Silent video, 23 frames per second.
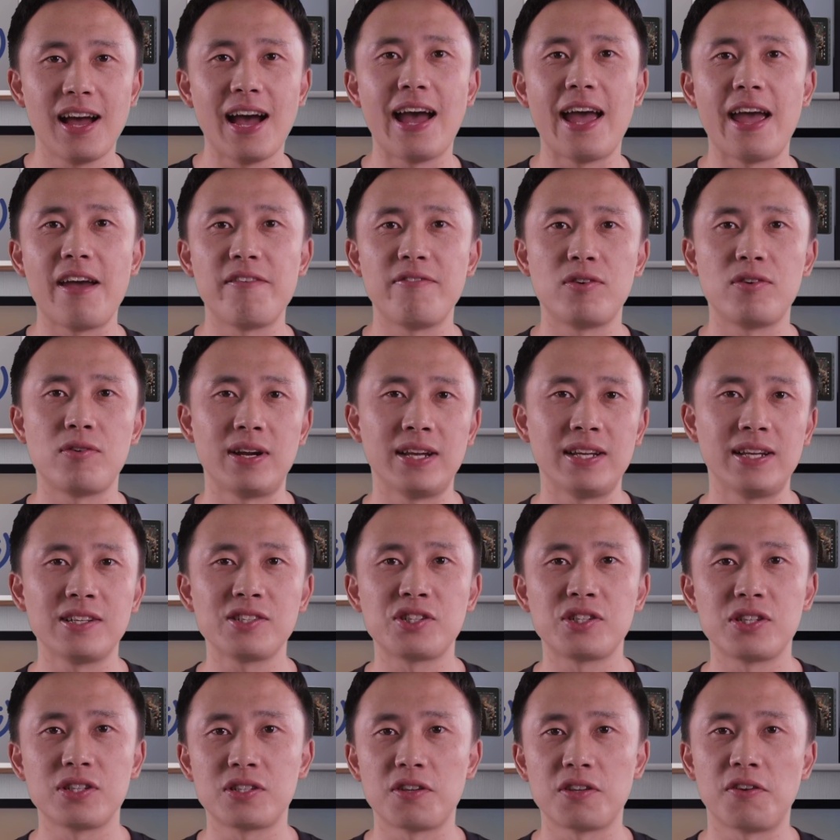Hi everyone,
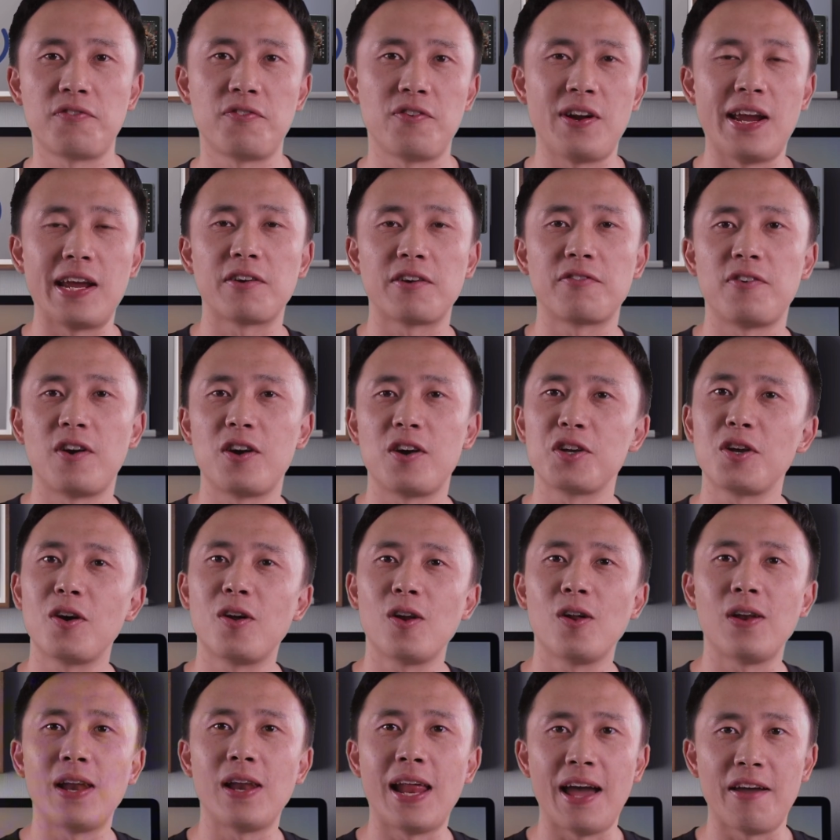this is Frank from
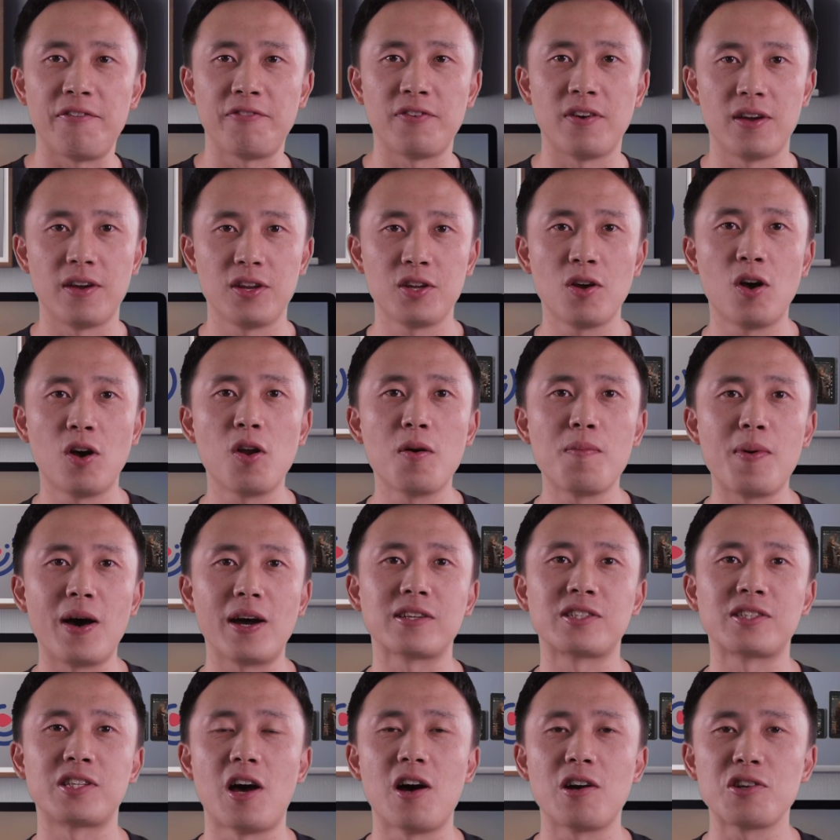YoloLiv.
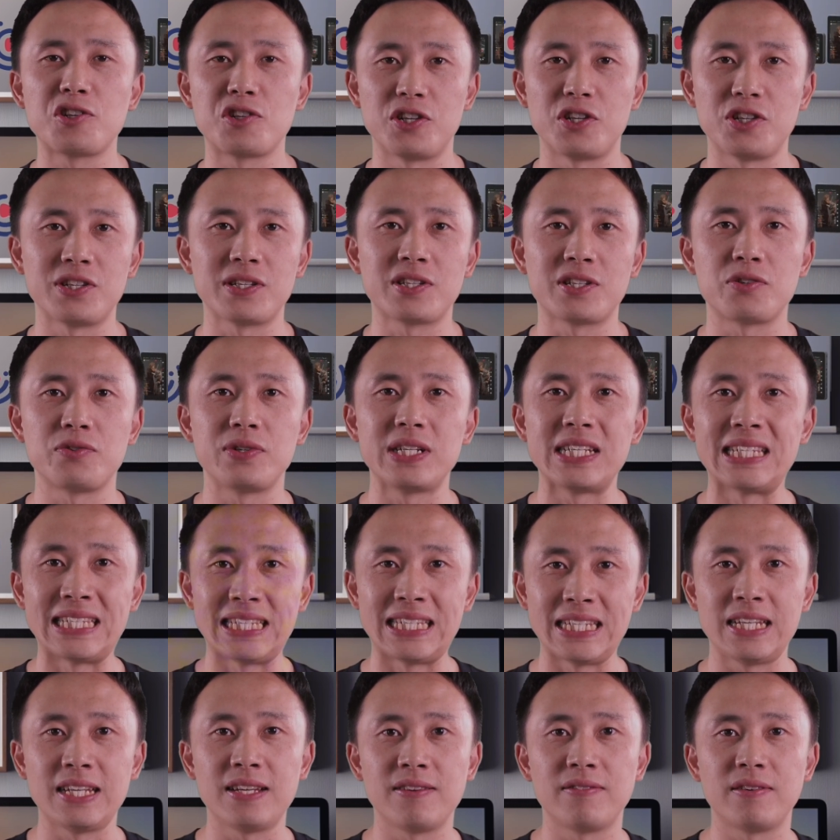YoloBox Ultra just
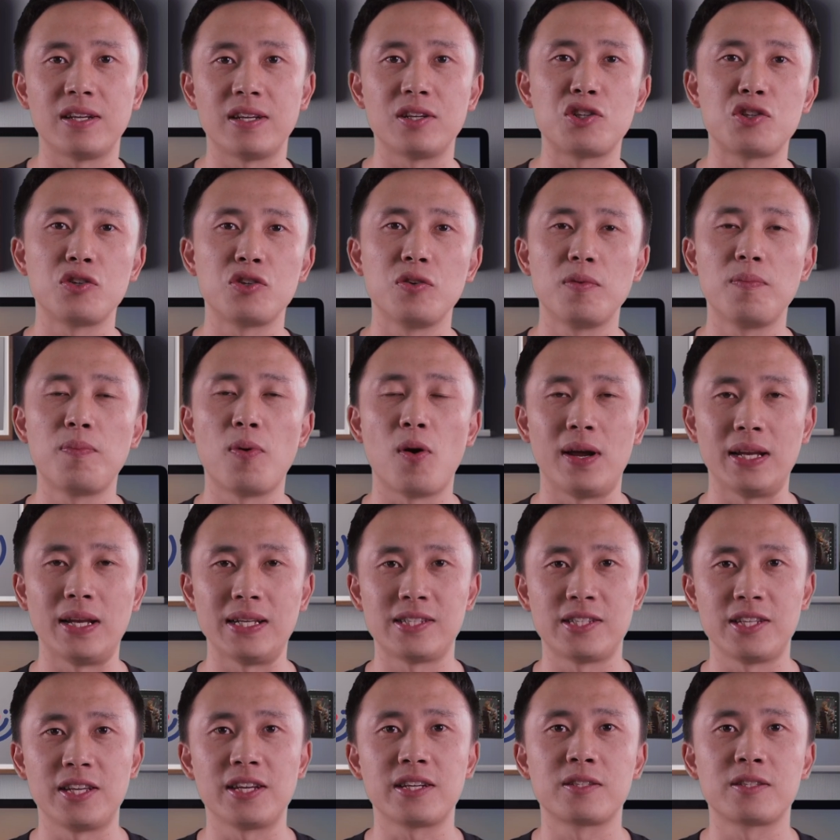received a
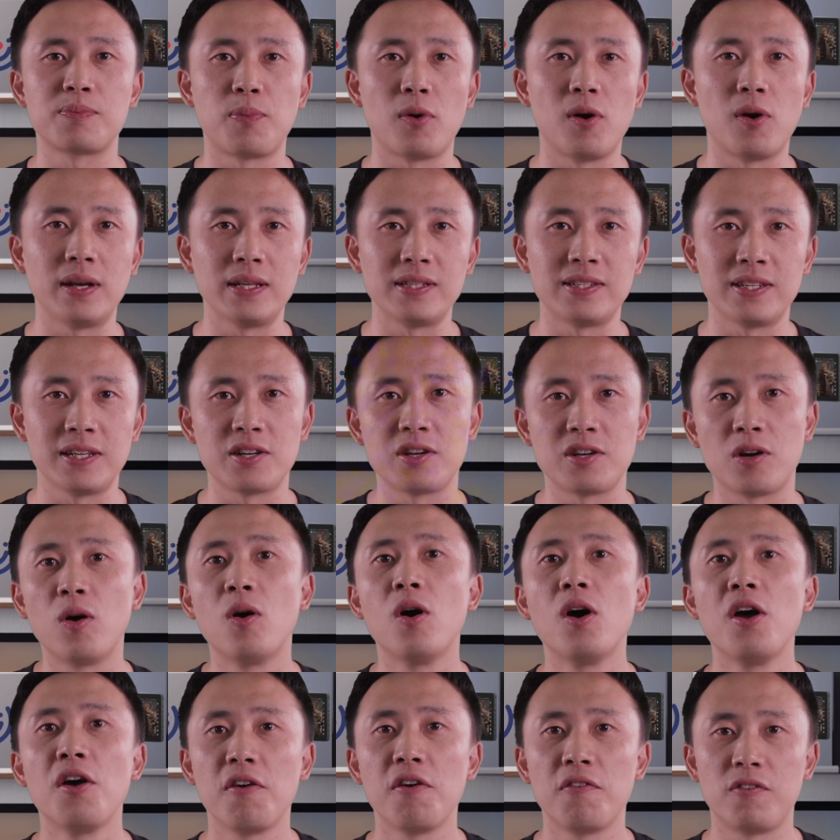
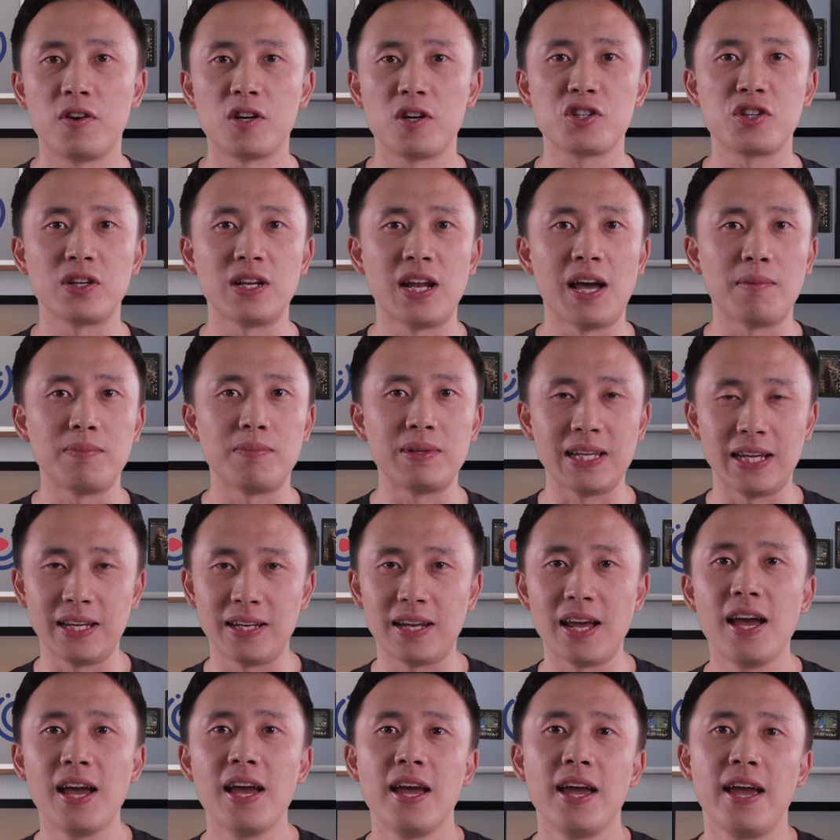2.6.0 version
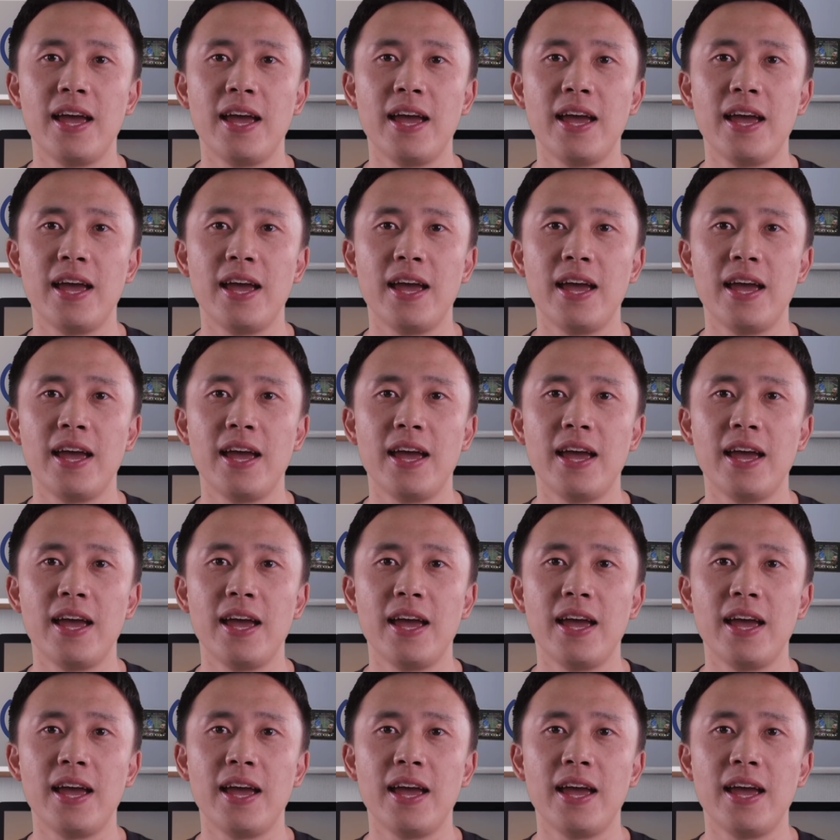update.